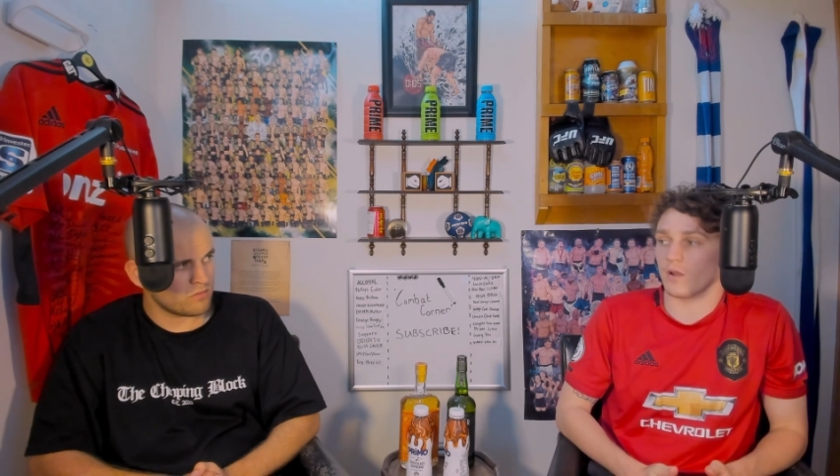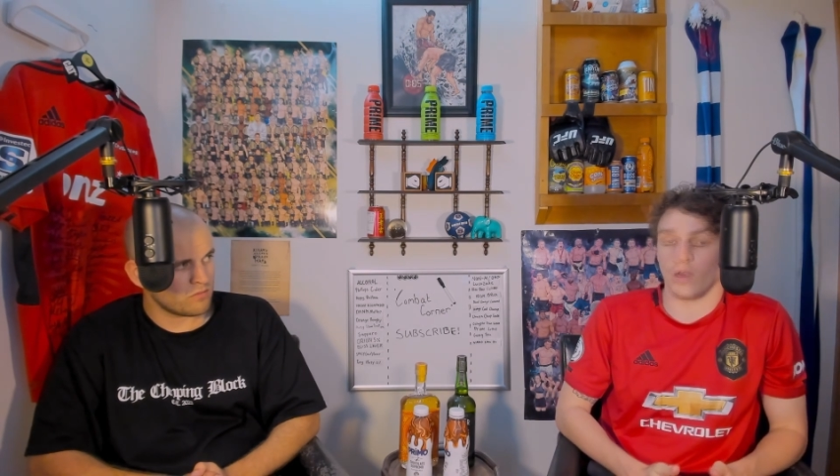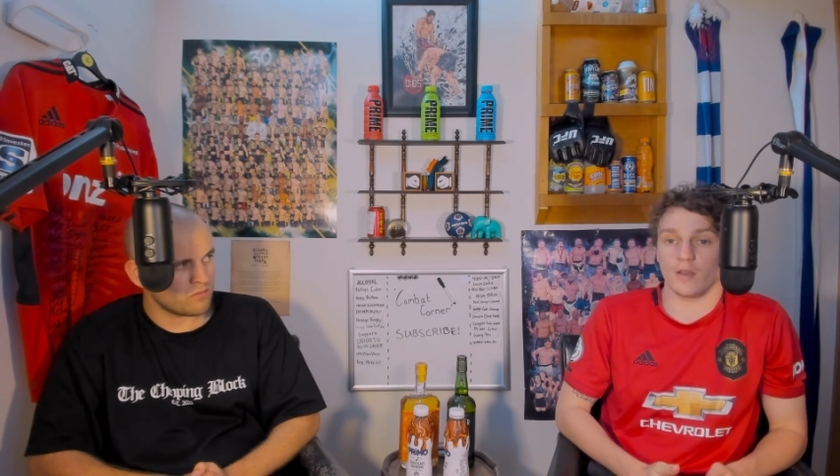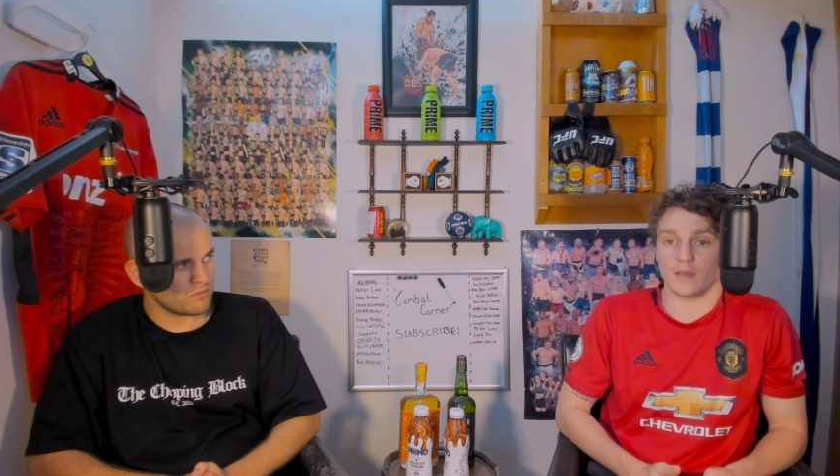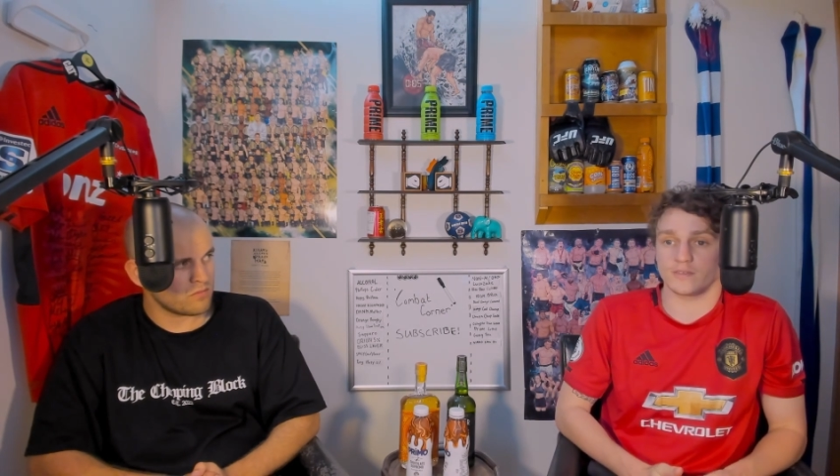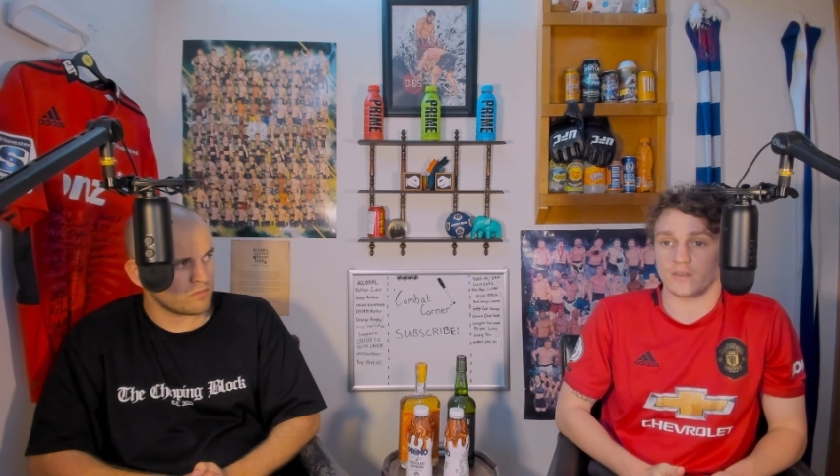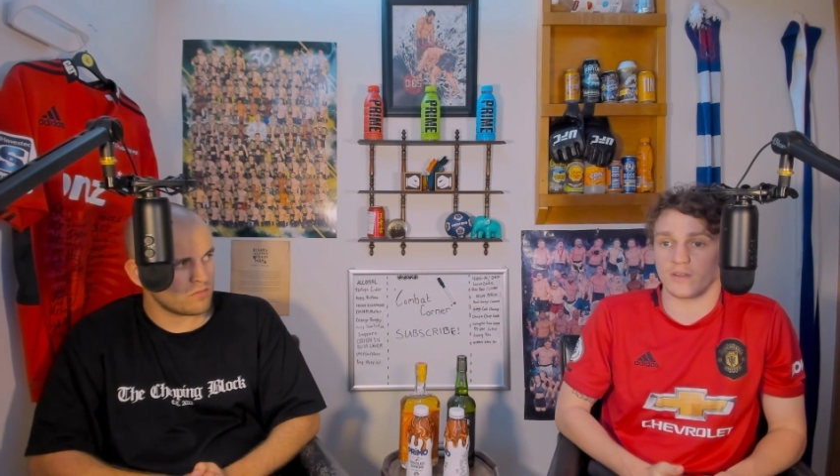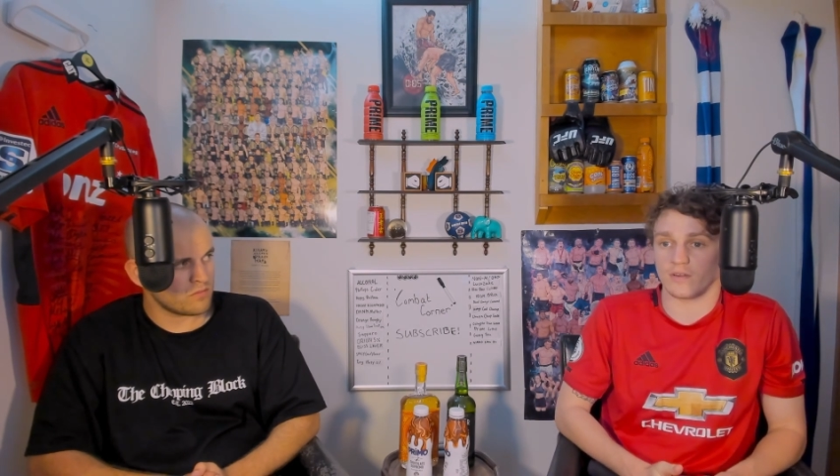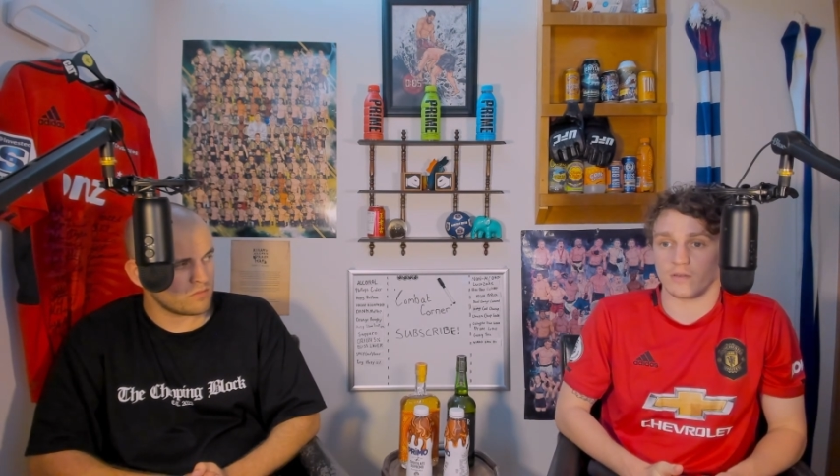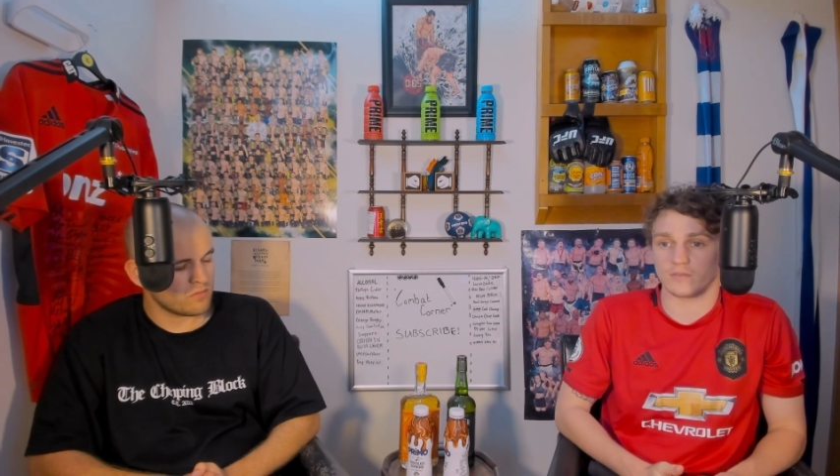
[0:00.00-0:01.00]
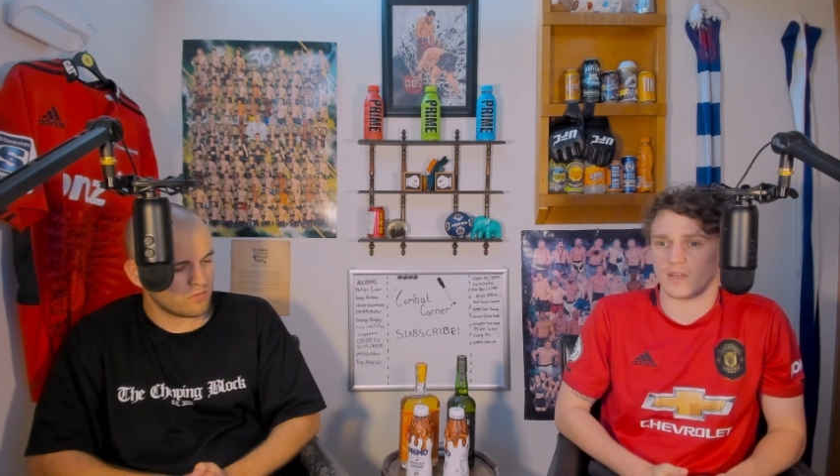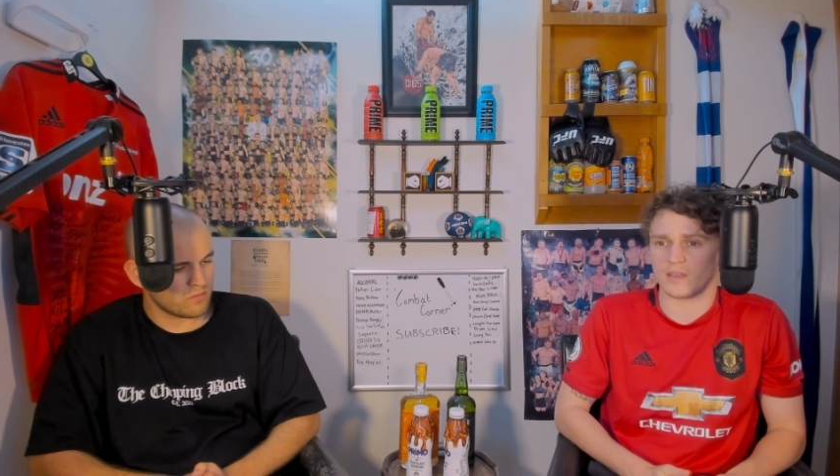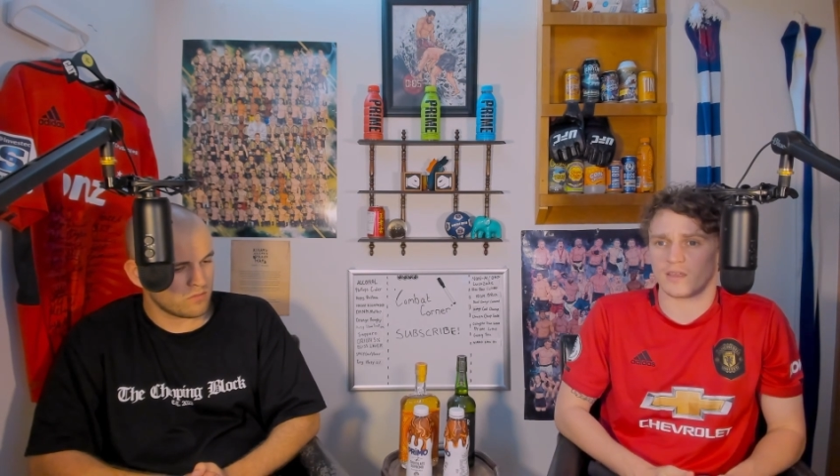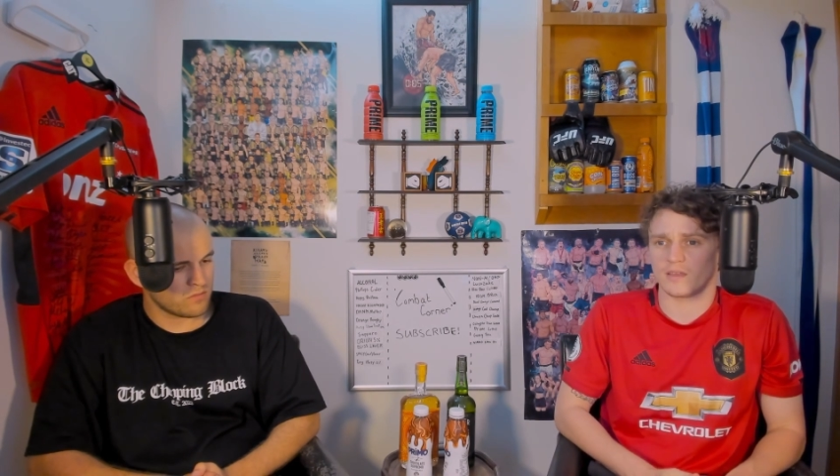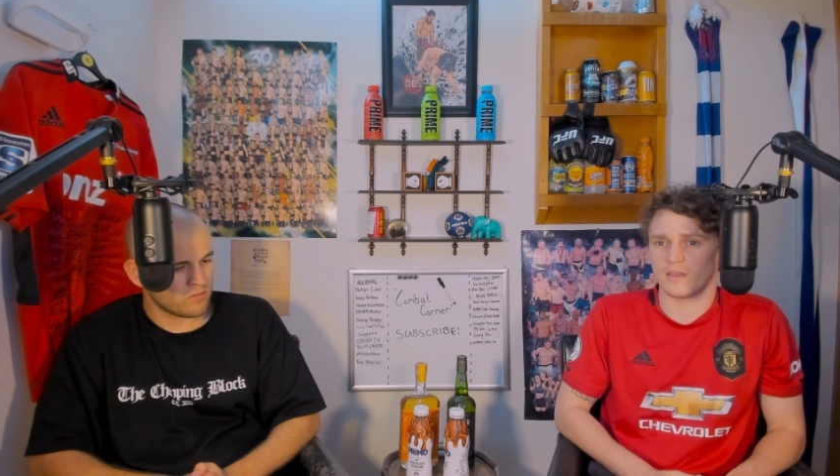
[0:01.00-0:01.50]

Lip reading: a lot less than a year ago. It was like